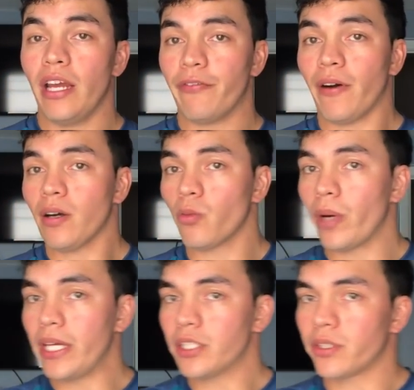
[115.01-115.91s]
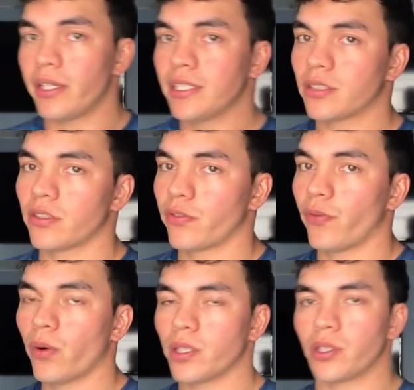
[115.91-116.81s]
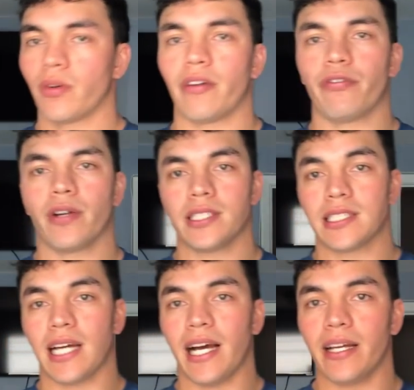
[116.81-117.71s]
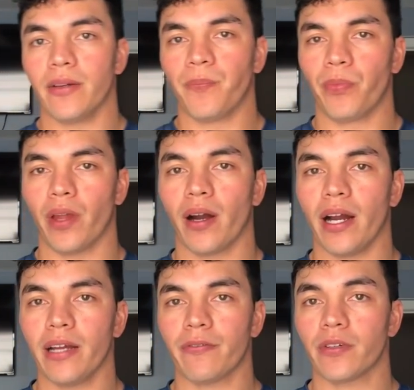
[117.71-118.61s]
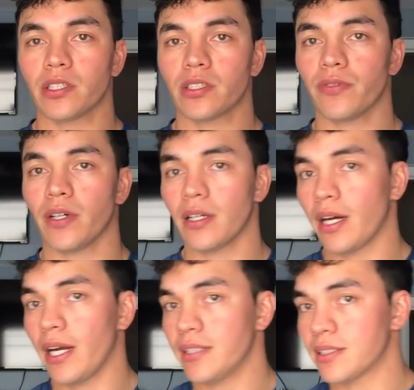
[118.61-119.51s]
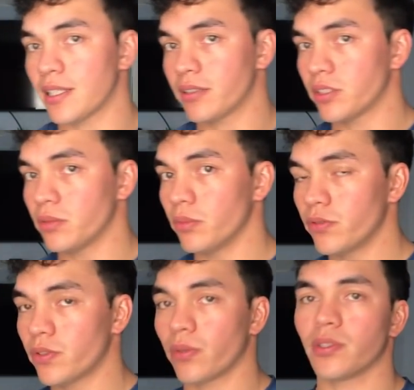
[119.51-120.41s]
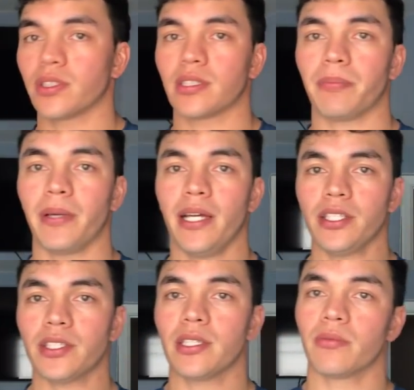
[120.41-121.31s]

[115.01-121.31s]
If our weight transfers forward to our front side, all right, first of all, our head starts to move towards the pitch,